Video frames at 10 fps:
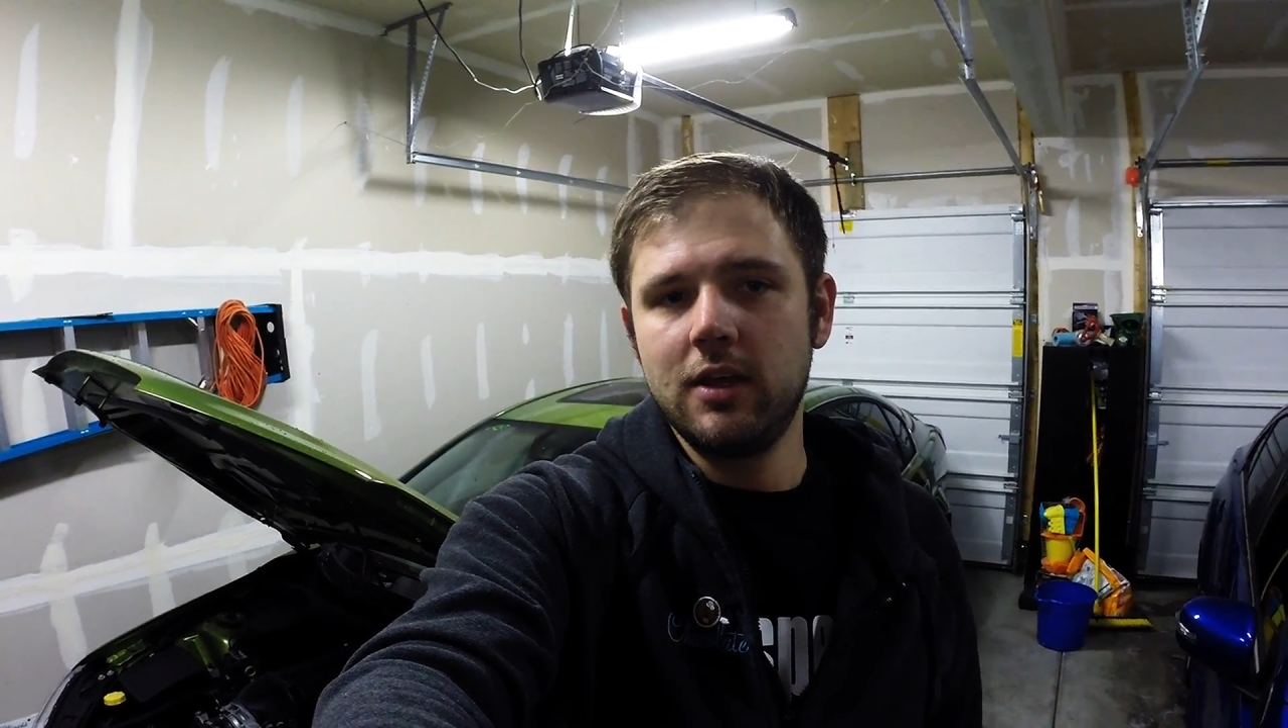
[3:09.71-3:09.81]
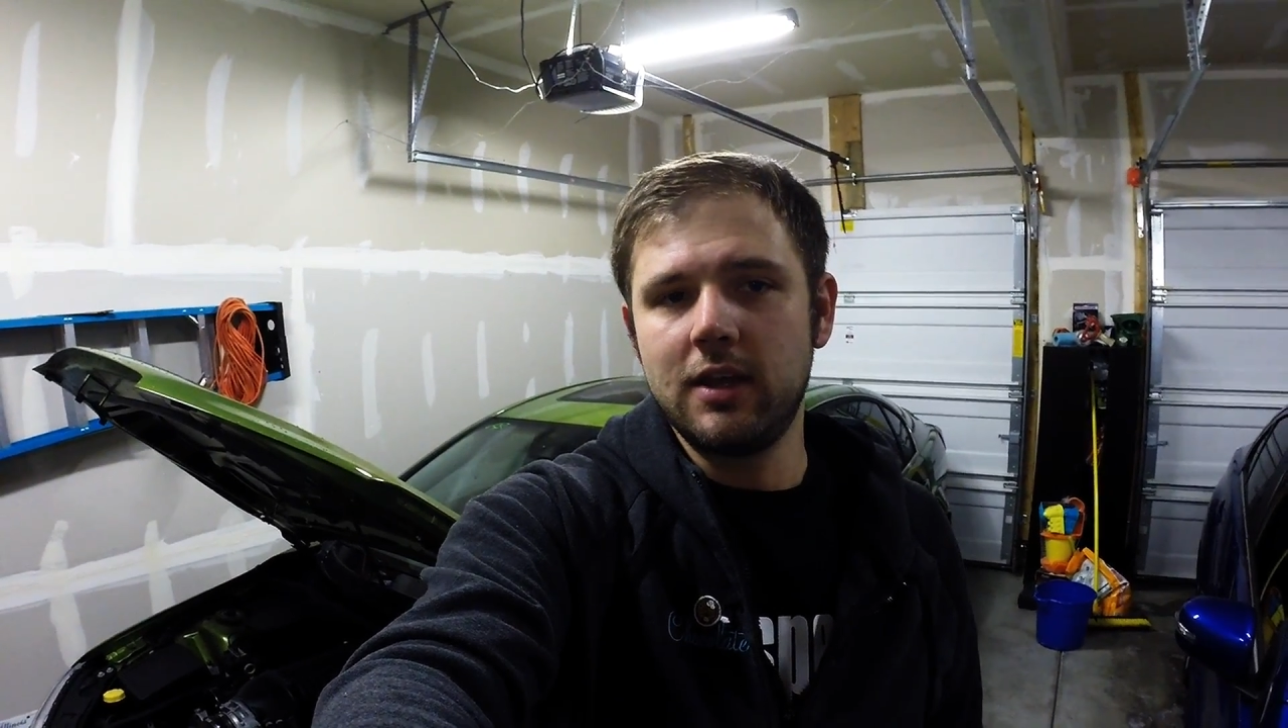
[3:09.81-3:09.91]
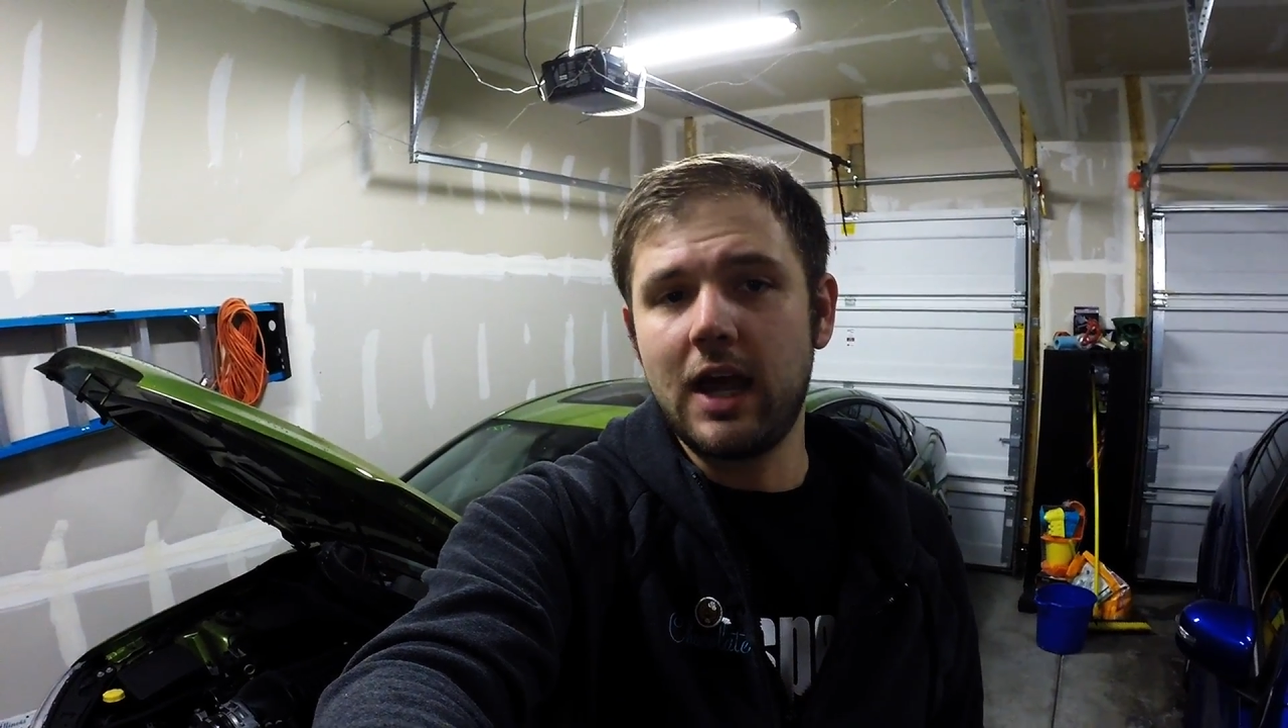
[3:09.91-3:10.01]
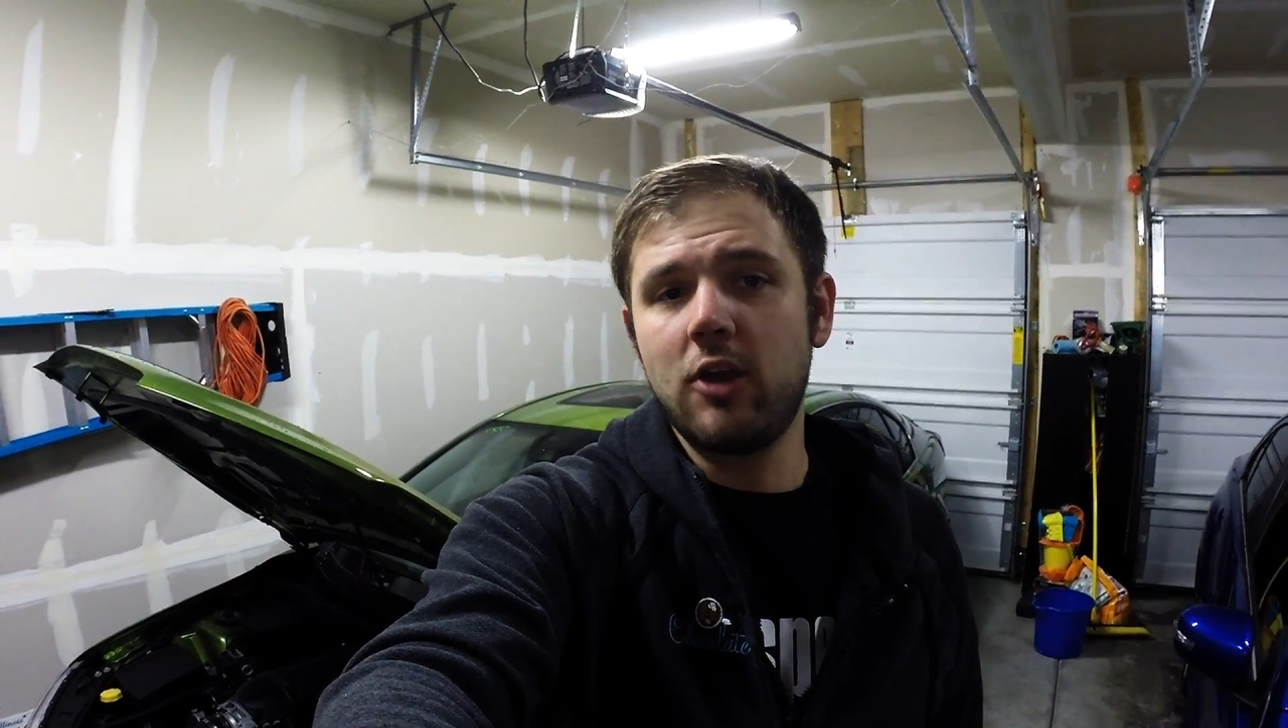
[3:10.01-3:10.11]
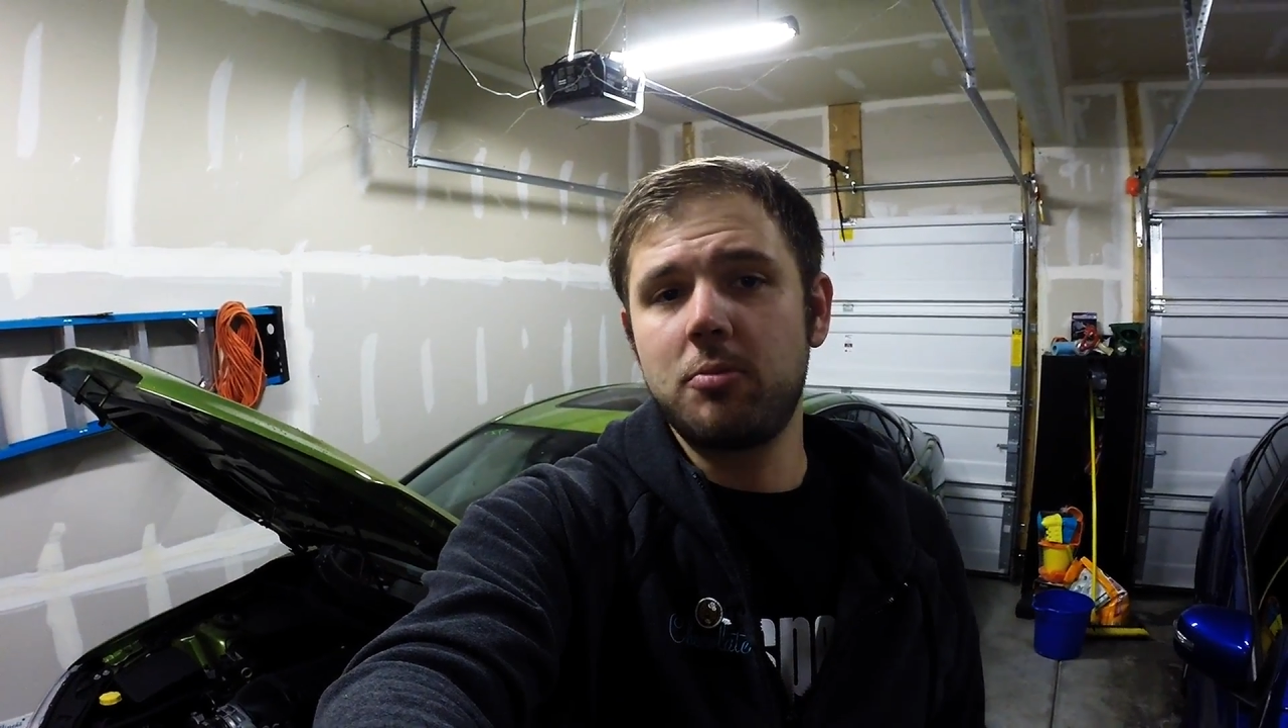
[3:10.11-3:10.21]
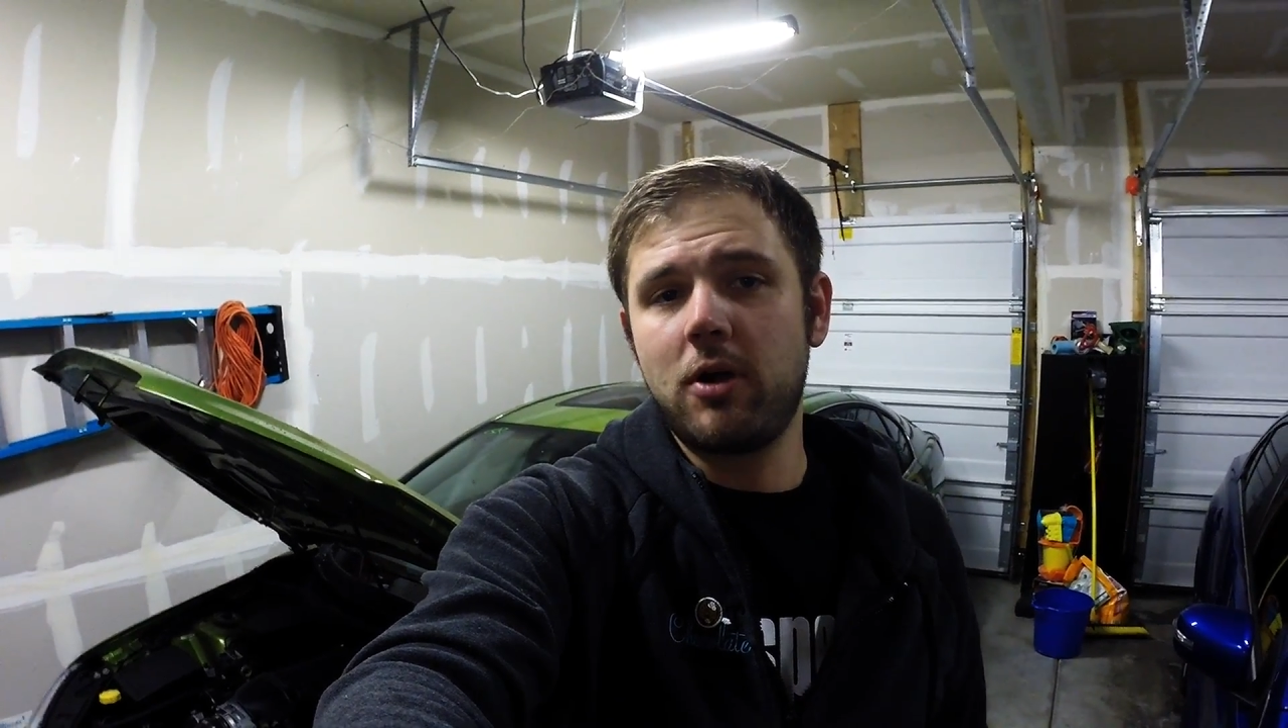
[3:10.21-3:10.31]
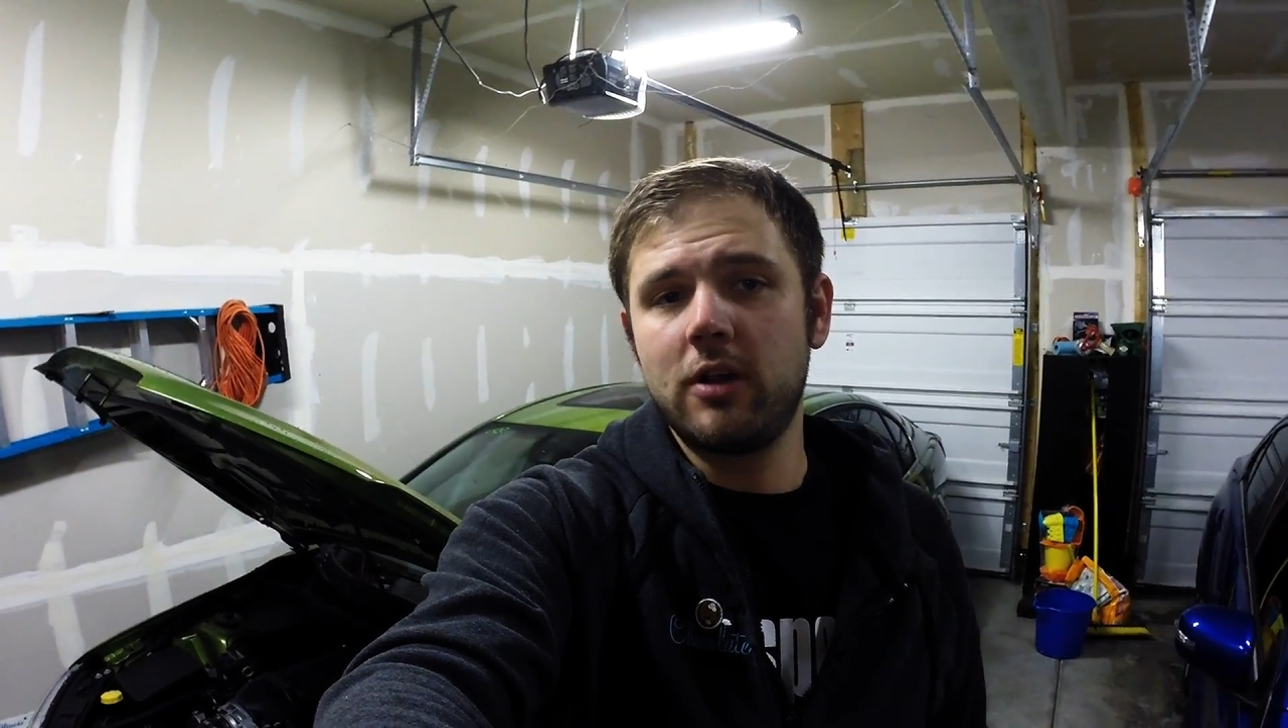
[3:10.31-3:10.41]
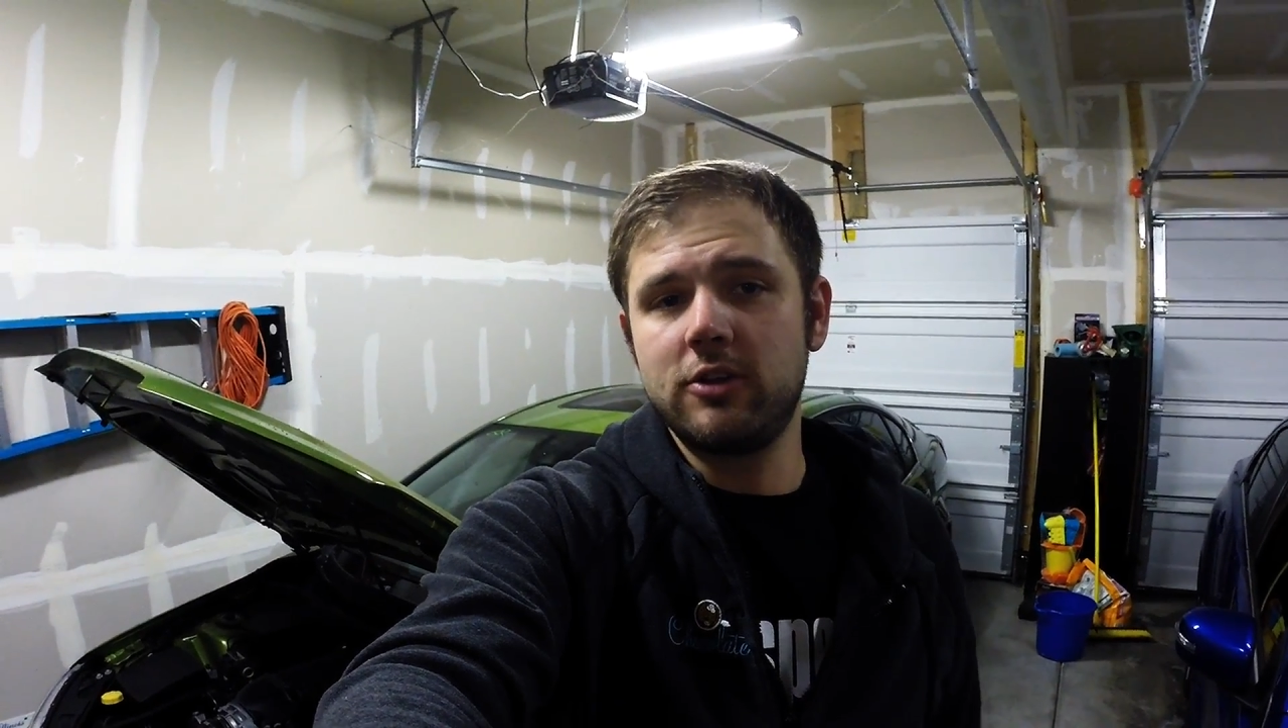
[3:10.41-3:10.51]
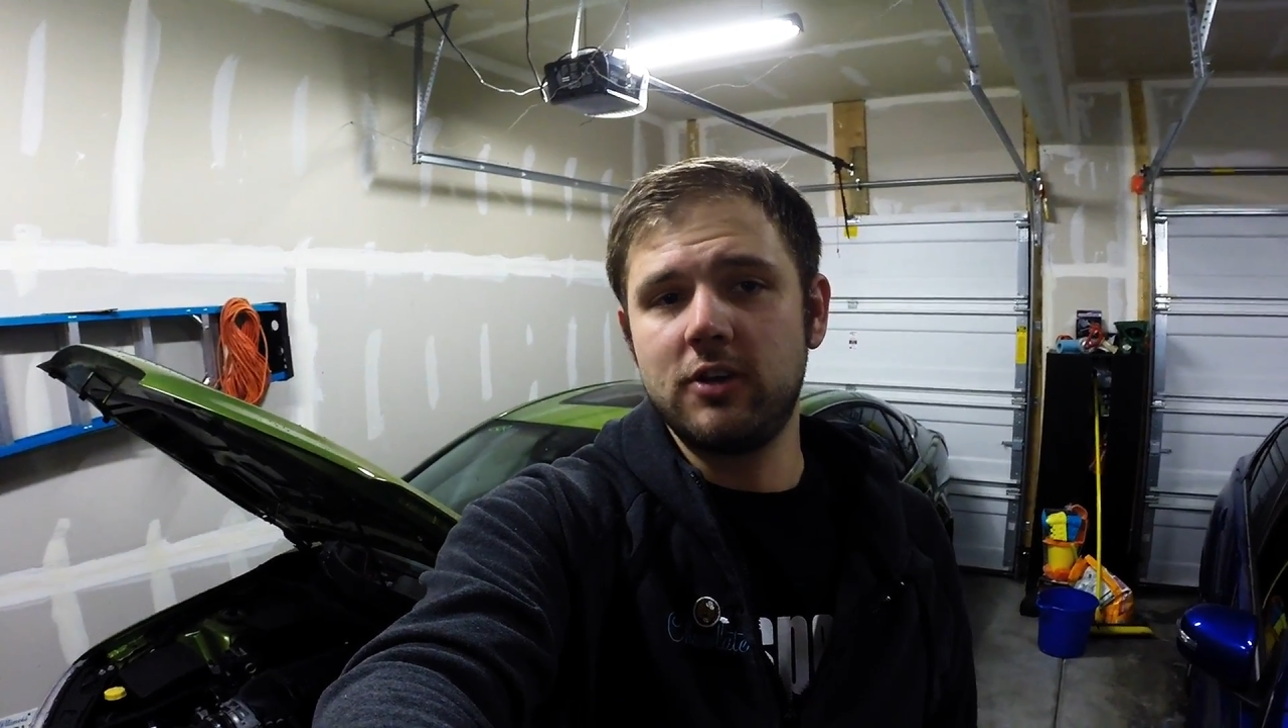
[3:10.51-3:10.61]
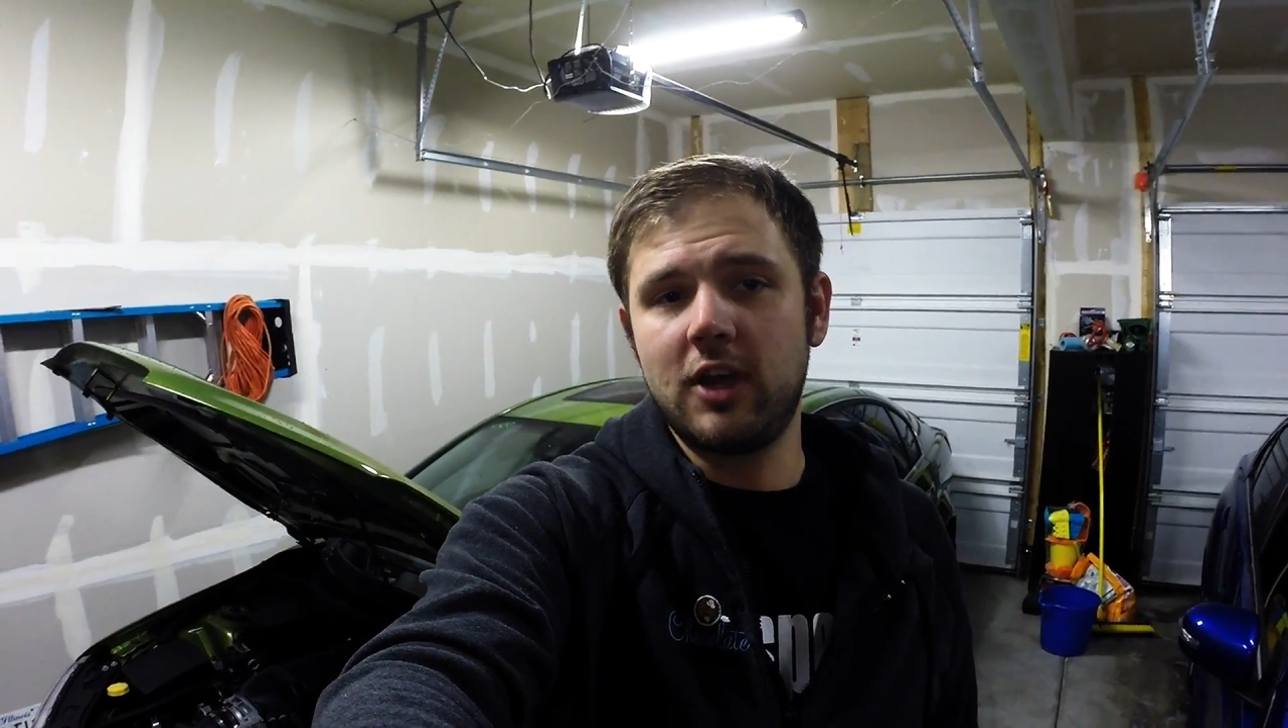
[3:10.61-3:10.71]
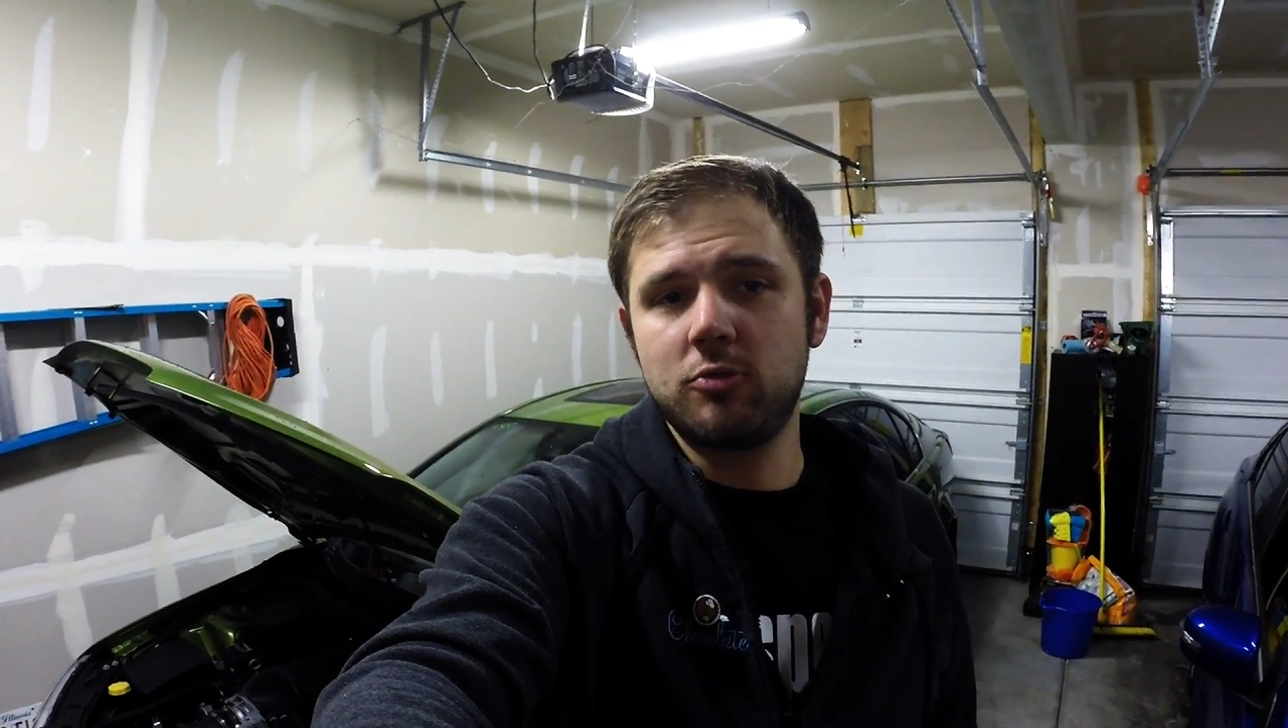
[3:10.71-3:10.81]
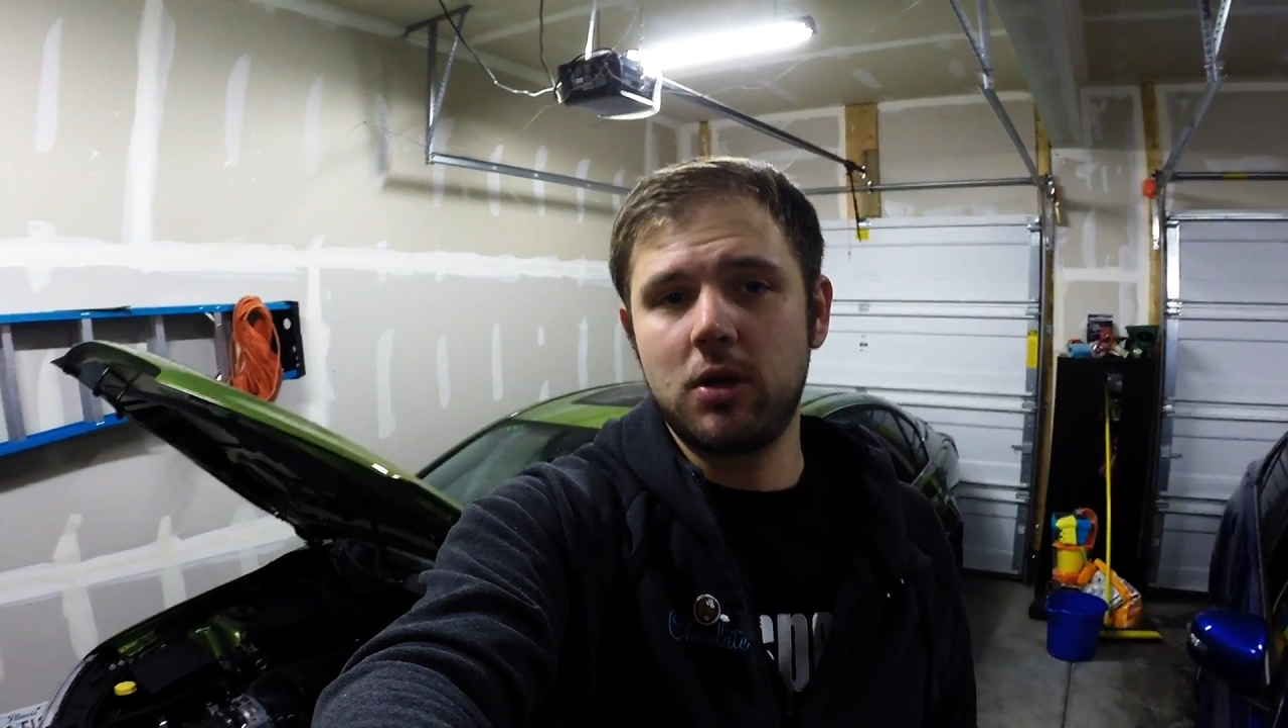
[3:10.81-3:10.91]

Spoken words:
now the part that you guys